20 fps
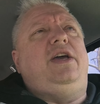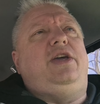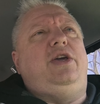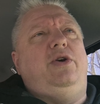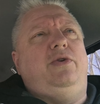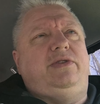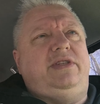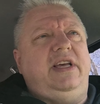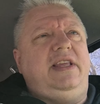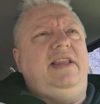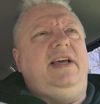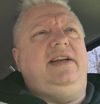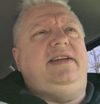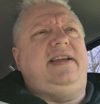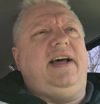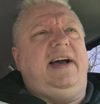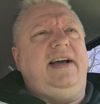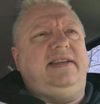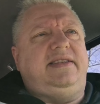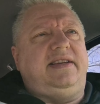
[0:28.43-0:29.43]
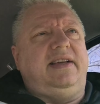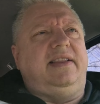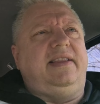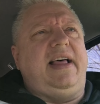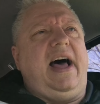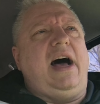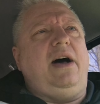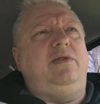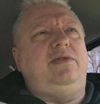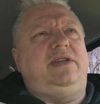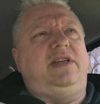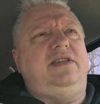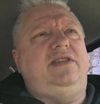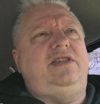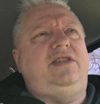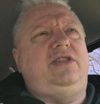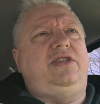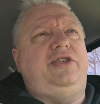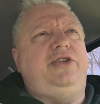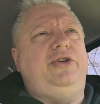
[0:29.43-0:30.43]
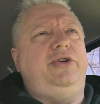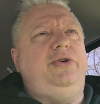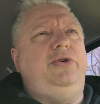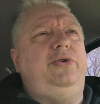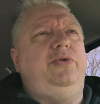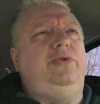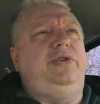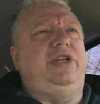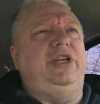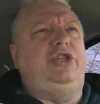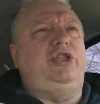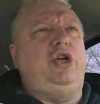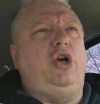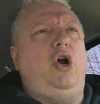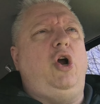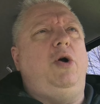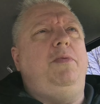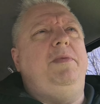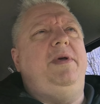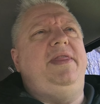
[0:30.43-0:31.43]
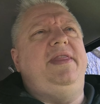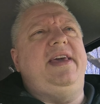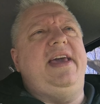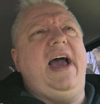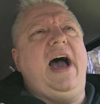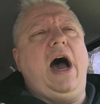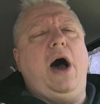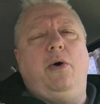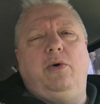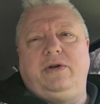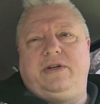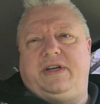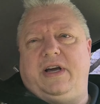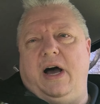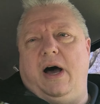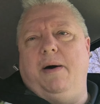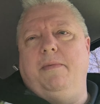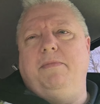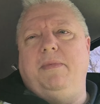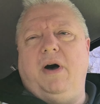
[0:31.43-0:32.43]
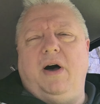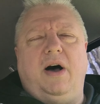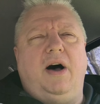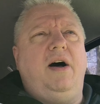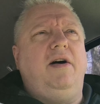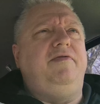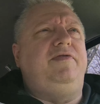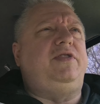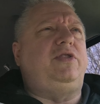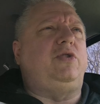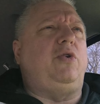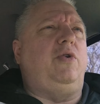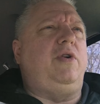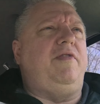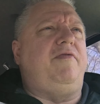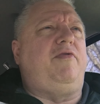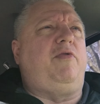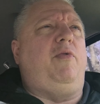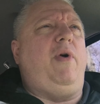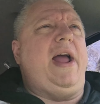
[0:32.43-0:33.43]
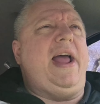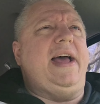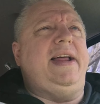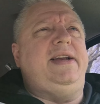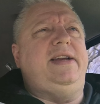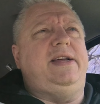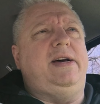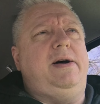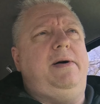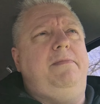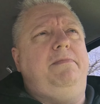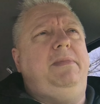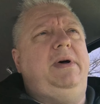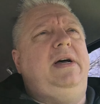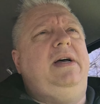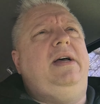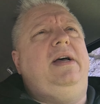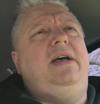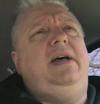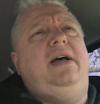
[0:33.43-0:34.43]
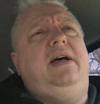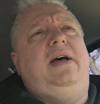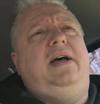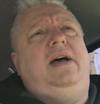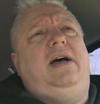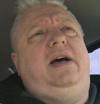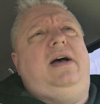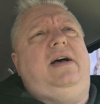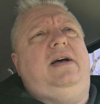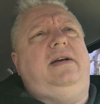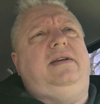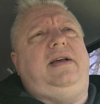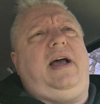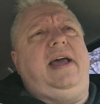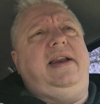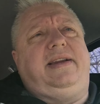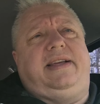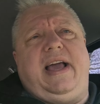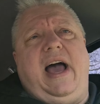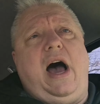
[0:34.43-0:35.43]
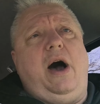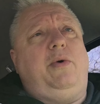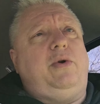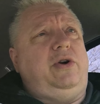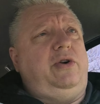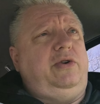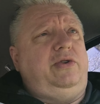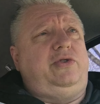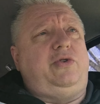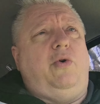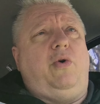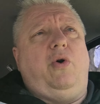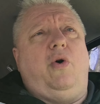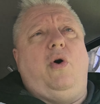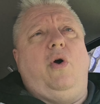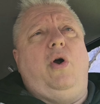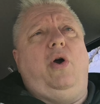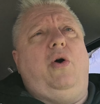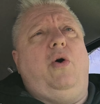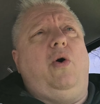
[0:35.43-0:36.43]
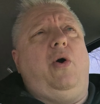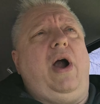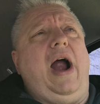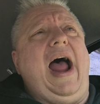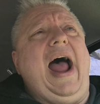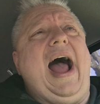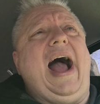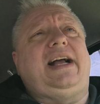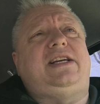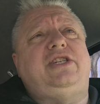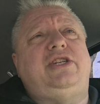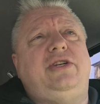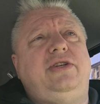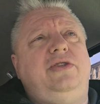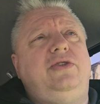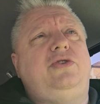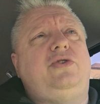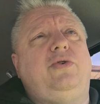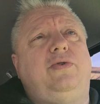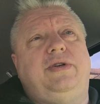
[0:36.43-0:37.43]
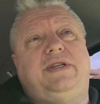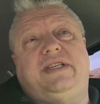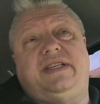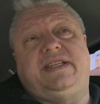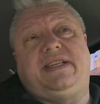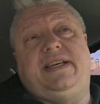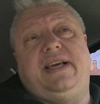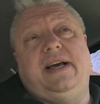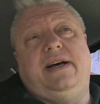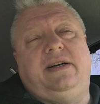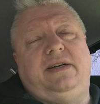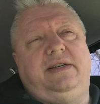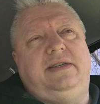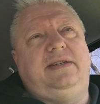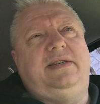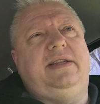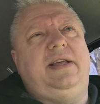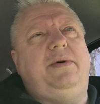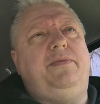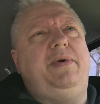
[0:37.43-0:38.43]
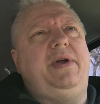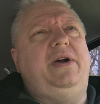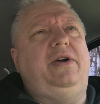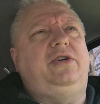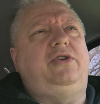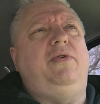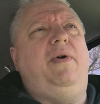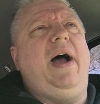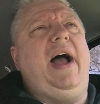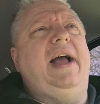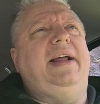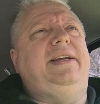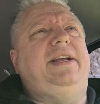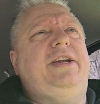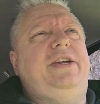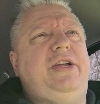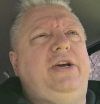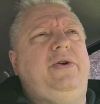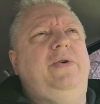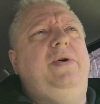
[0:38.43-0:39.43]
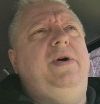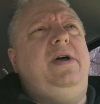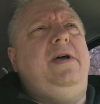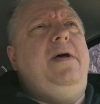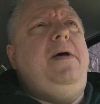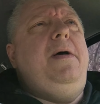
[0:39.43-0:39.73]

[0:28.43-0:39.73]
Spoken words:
using the dice allows us to determine the outcome of sort of random encounters or actions or skills that we are trying to do.